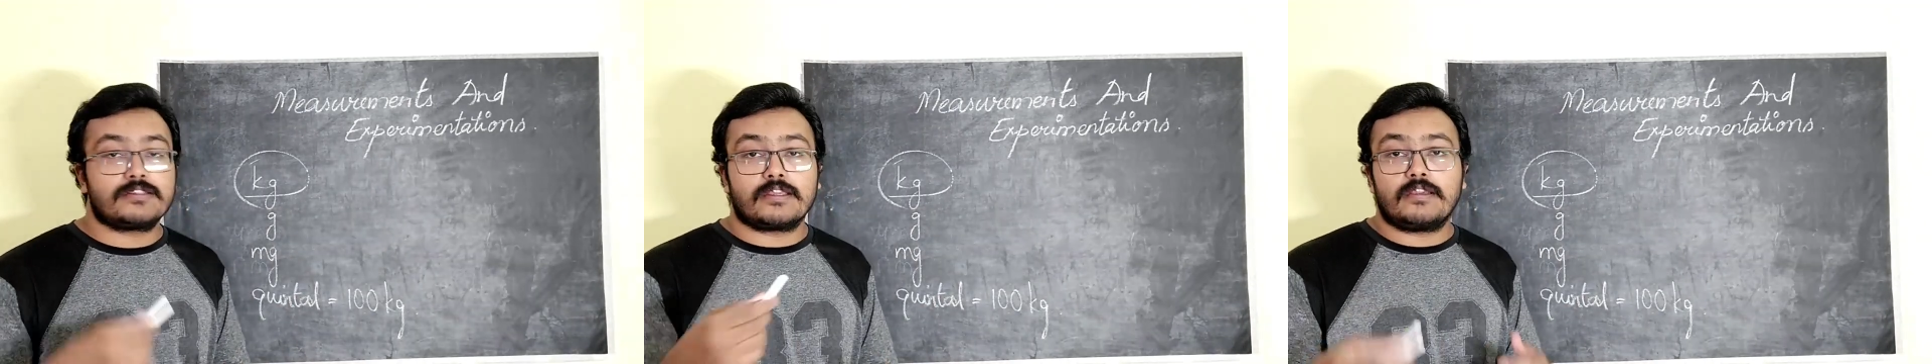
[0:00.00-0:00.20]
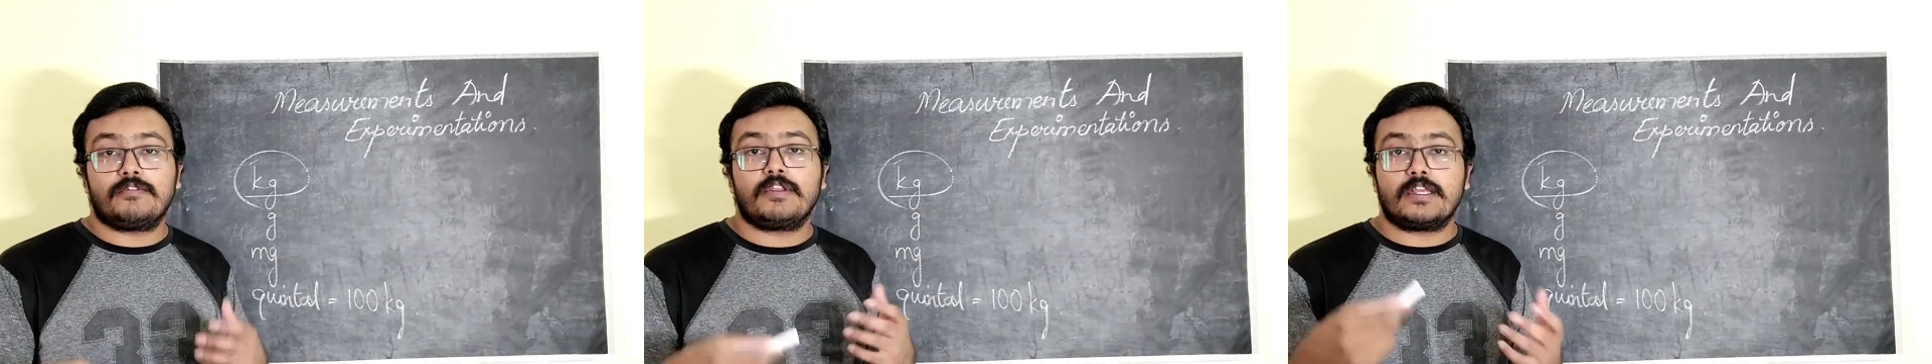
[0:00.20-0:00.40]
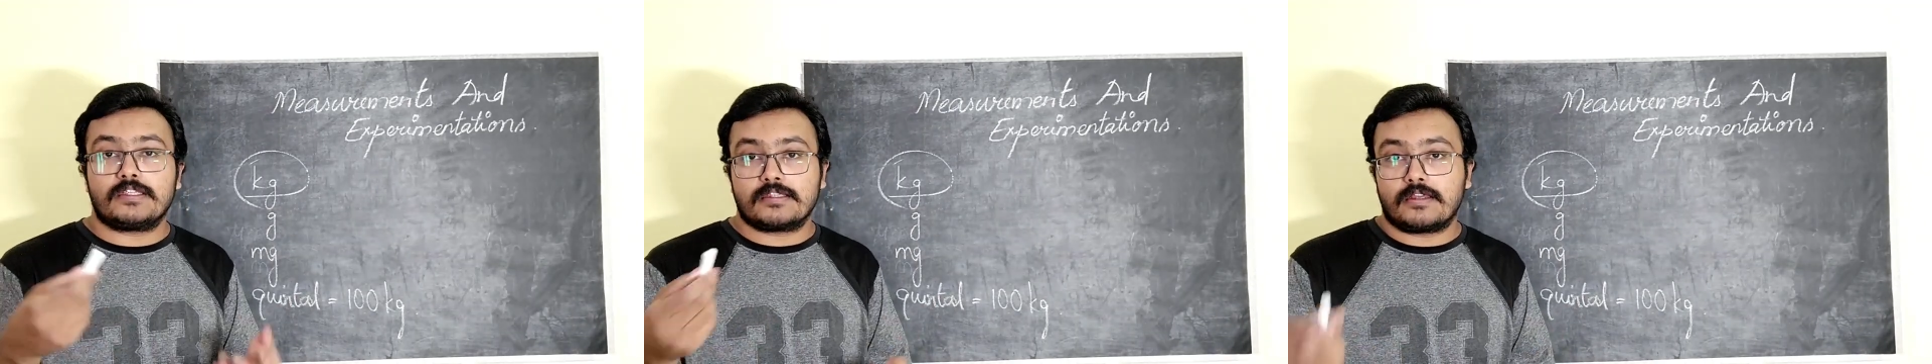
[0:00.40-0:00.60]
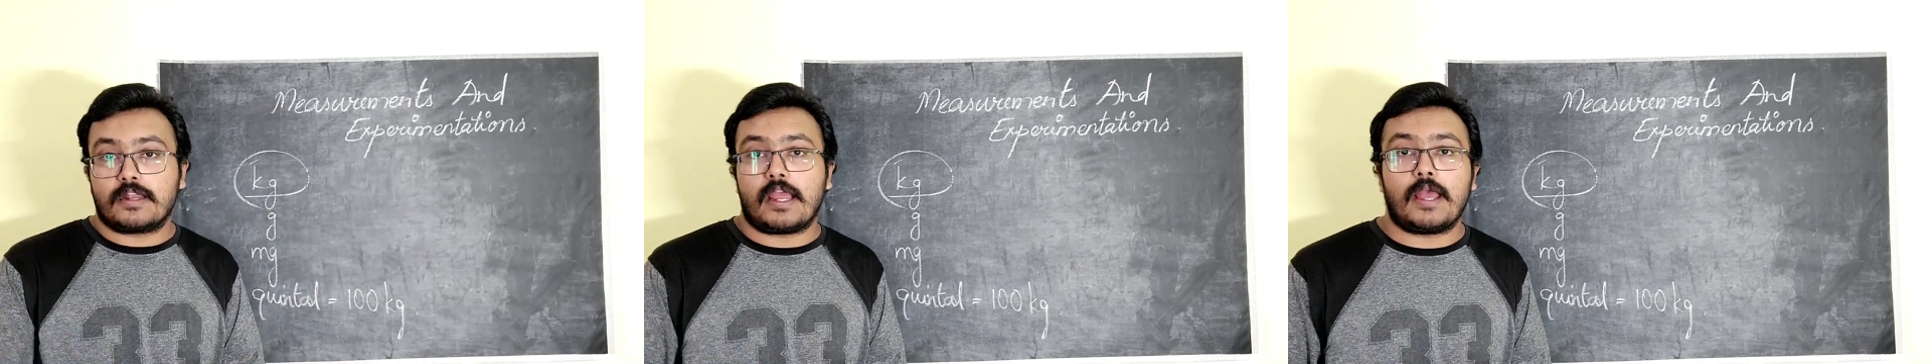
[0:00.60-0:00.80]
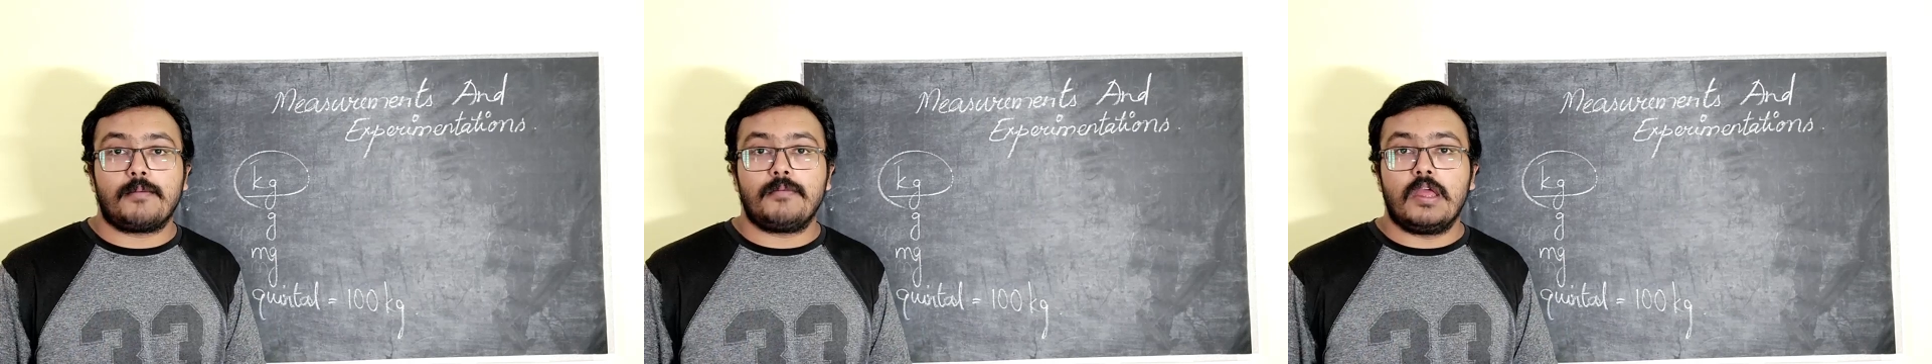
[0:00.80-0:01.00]
is given as
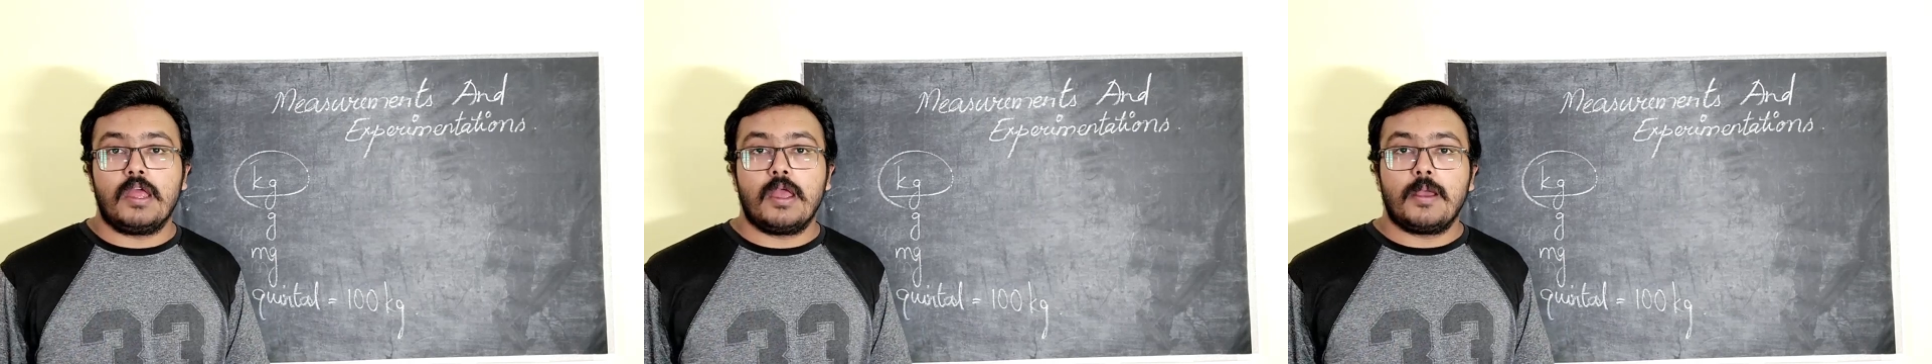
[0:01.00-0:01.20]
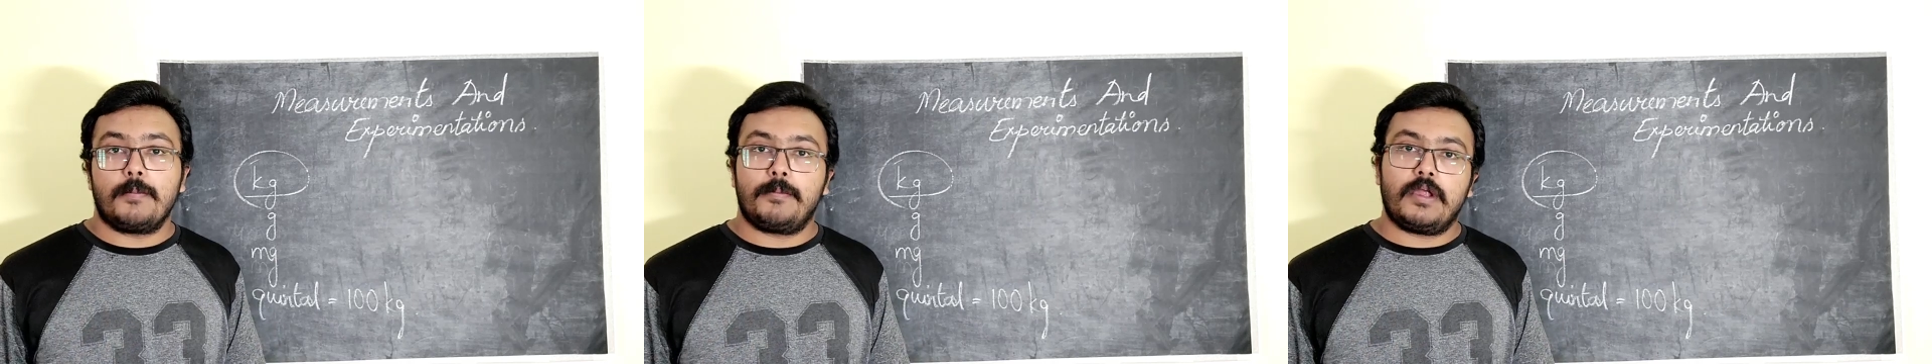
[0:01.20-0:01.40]
gram.